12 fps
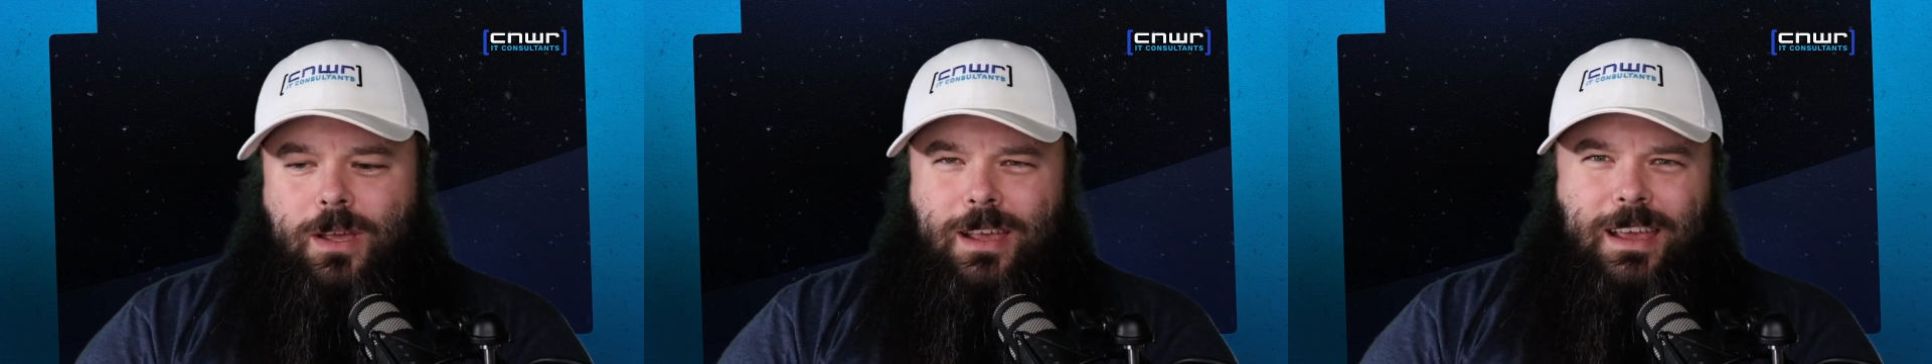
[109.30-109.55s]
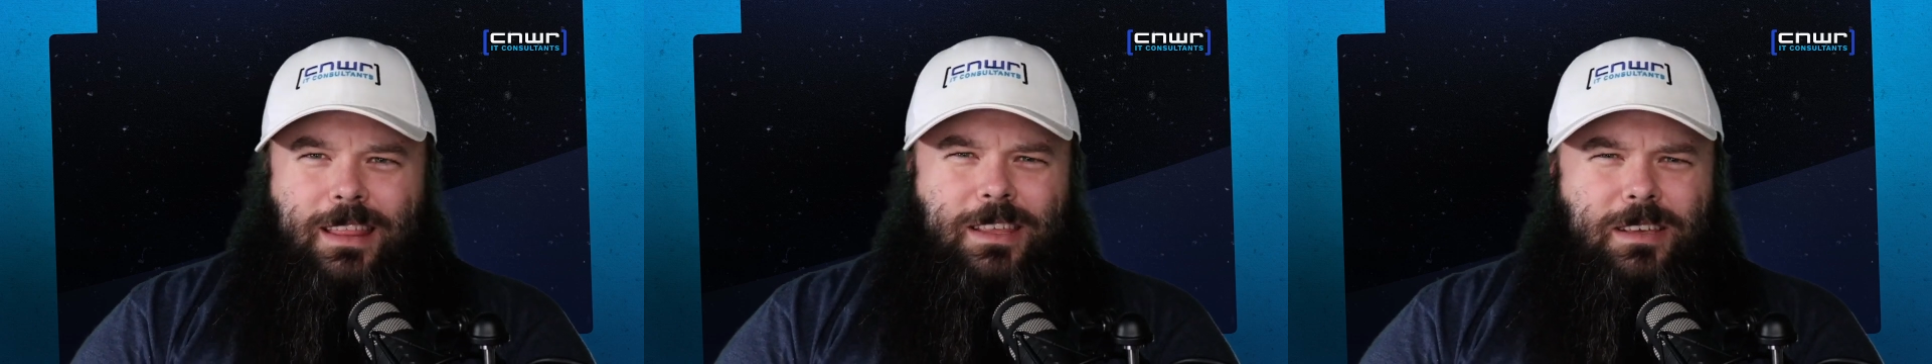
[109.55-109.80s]

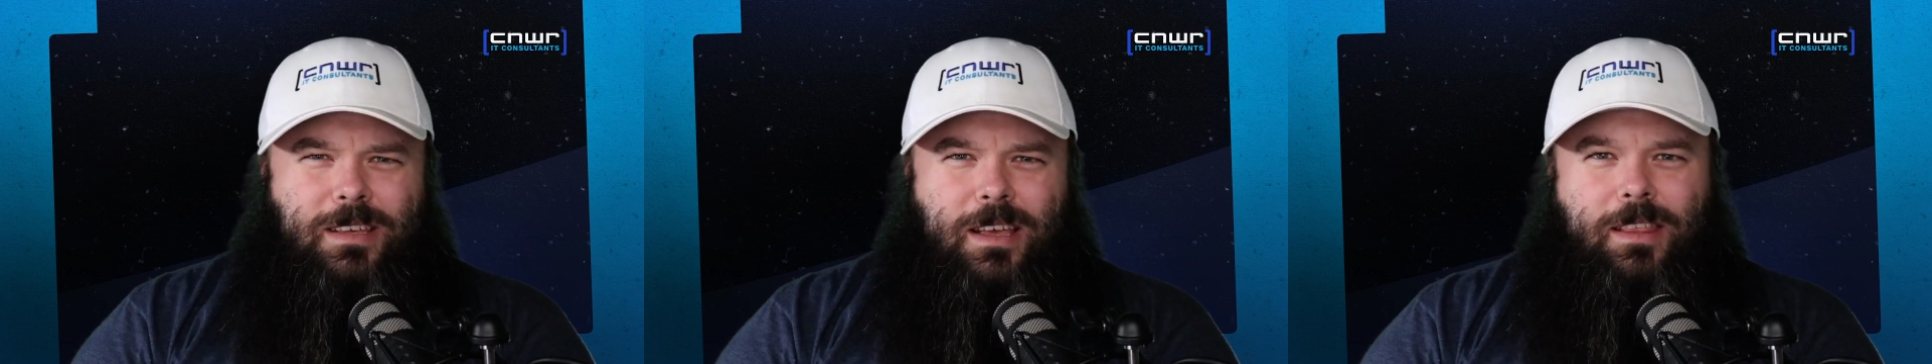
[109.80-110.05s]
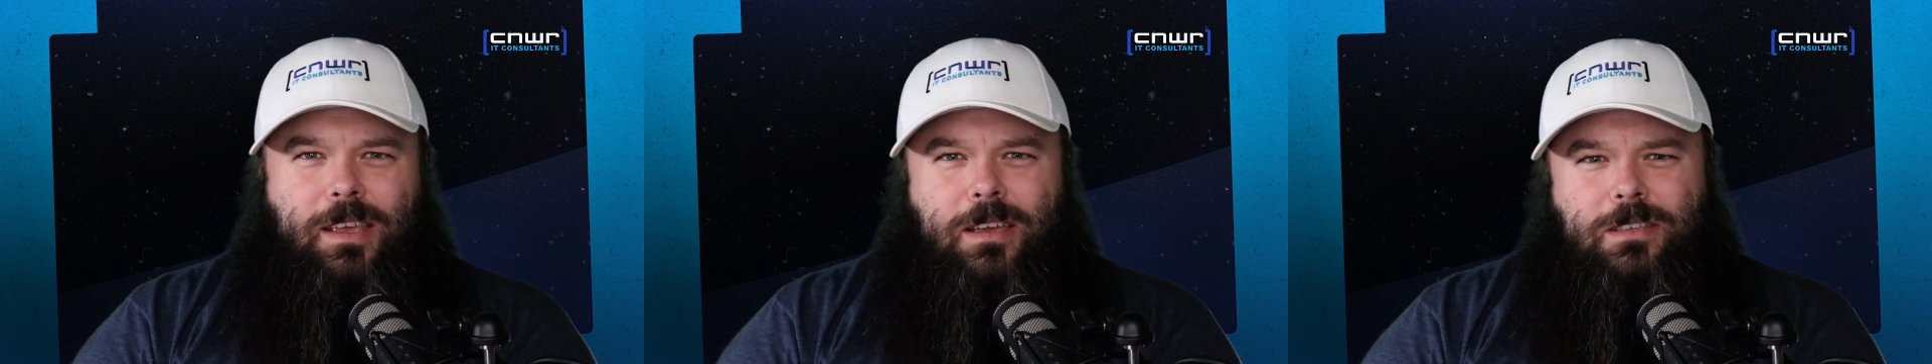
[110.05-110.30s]
this, I
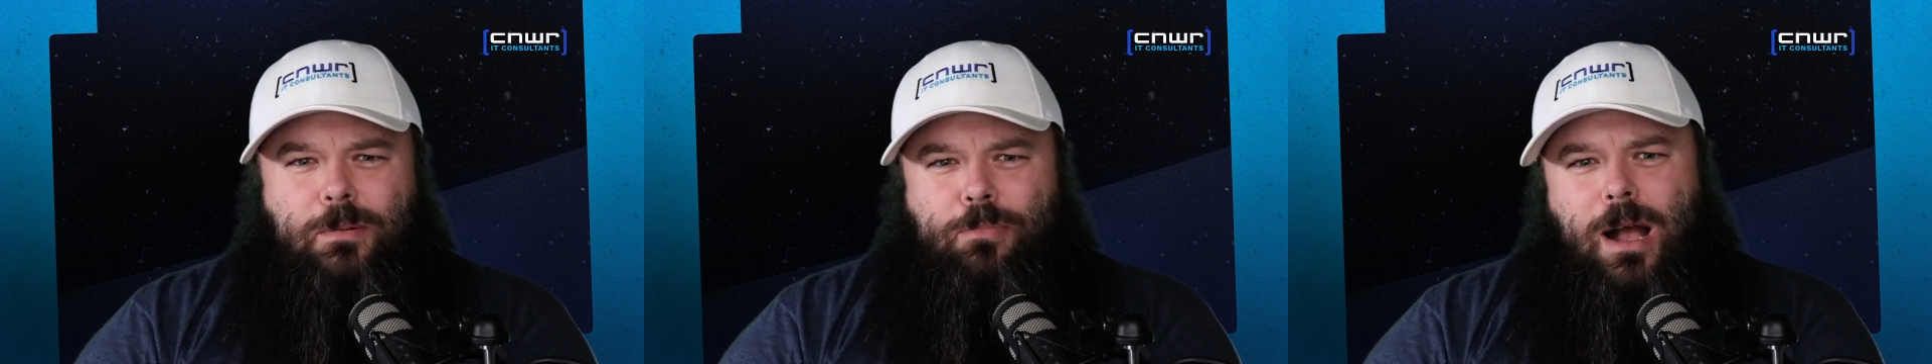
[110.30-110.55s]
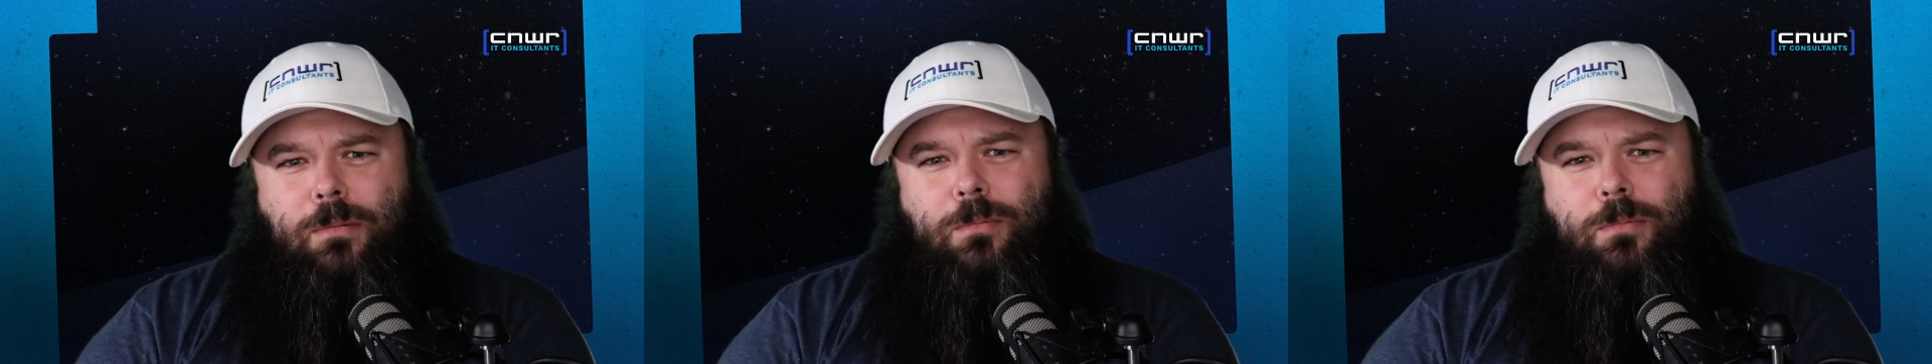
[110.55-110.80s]
think, is a
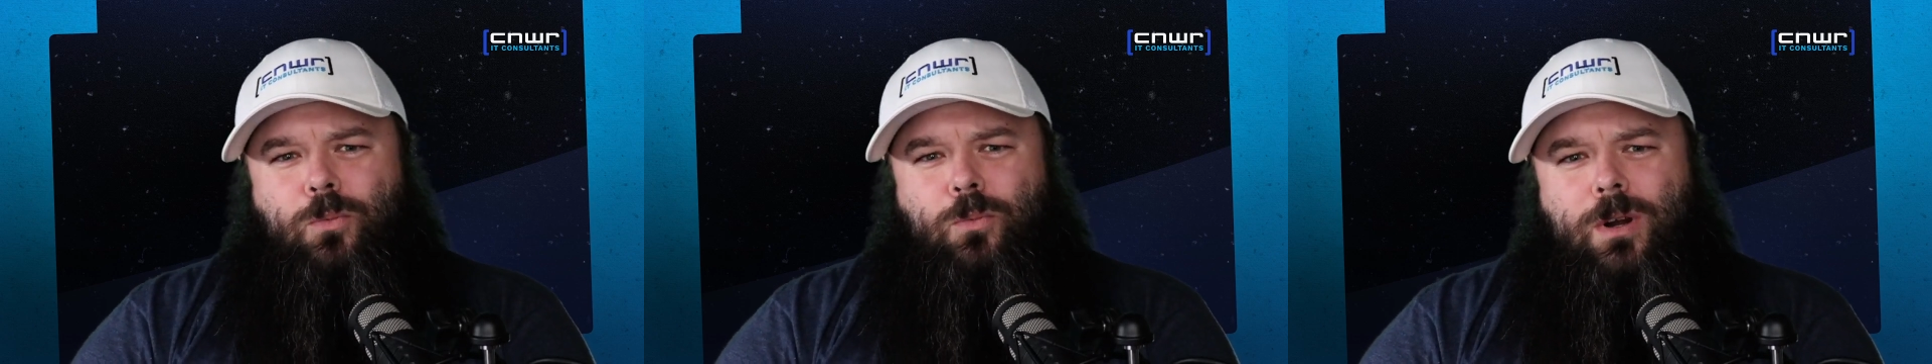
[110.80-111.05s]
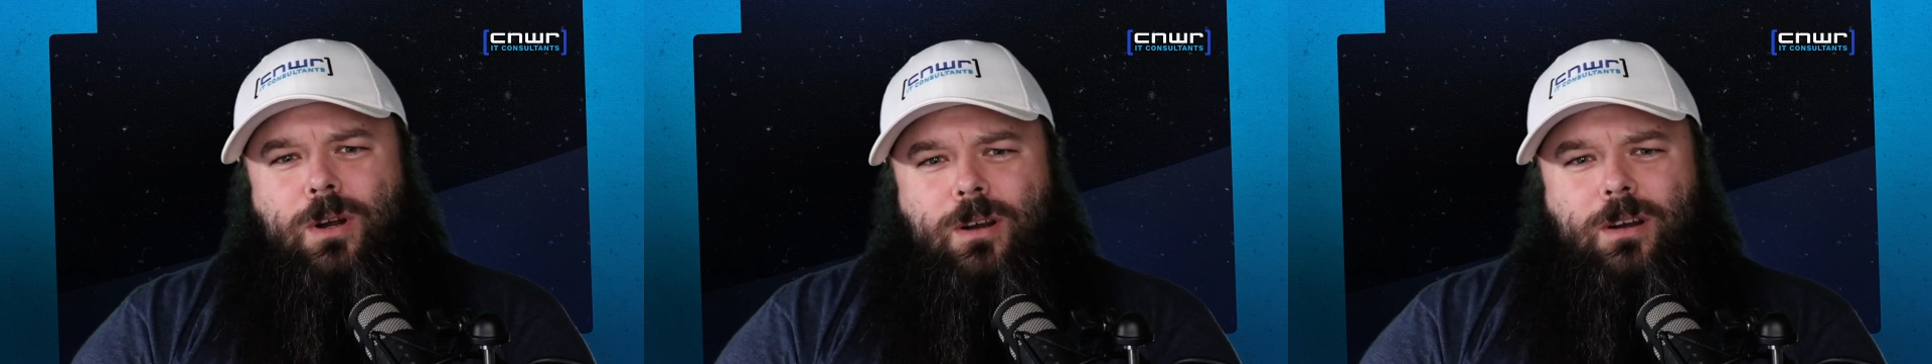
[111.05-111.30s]
problem
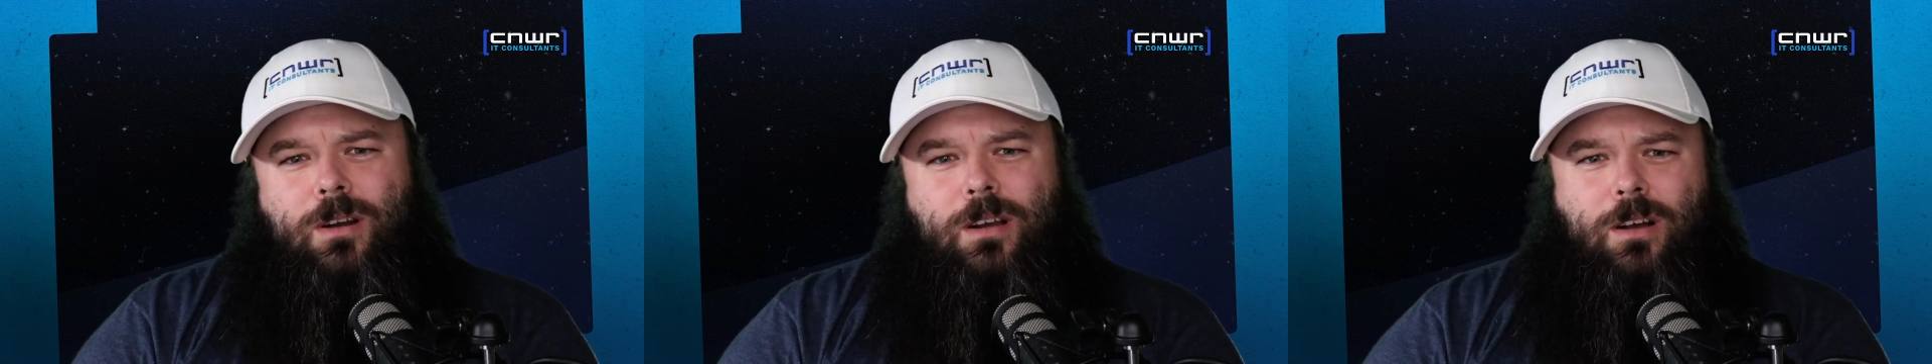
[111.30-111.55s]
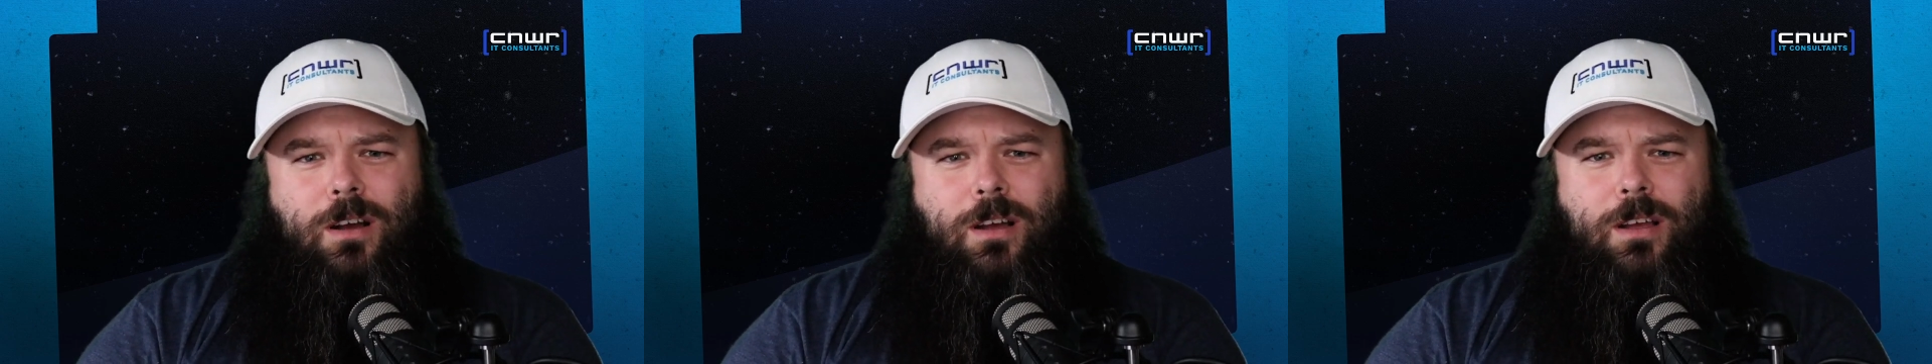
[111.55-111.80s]

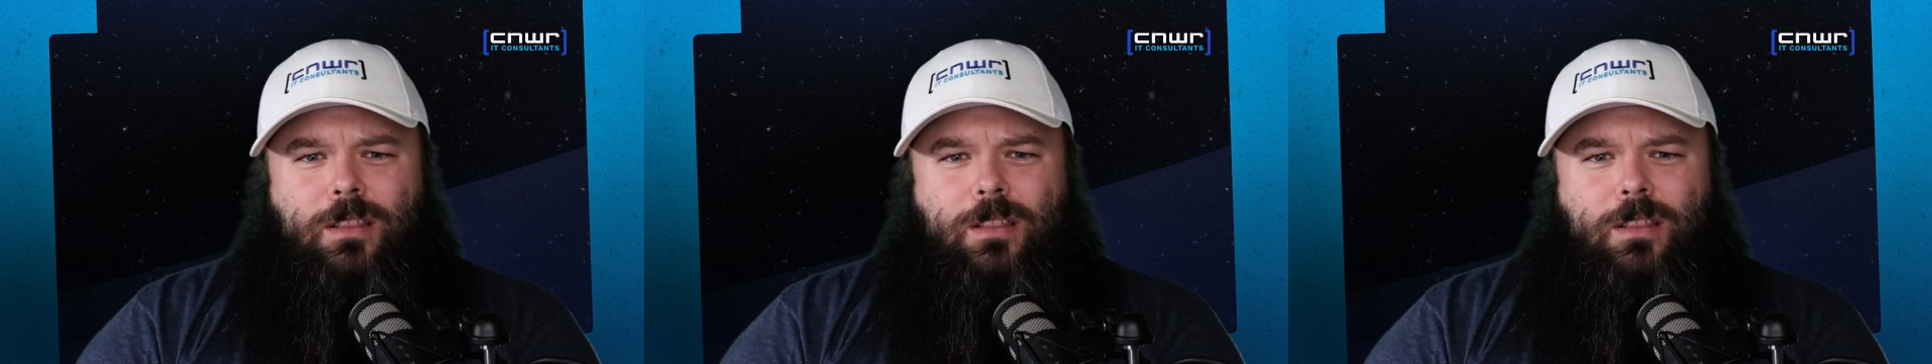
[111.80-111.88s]
where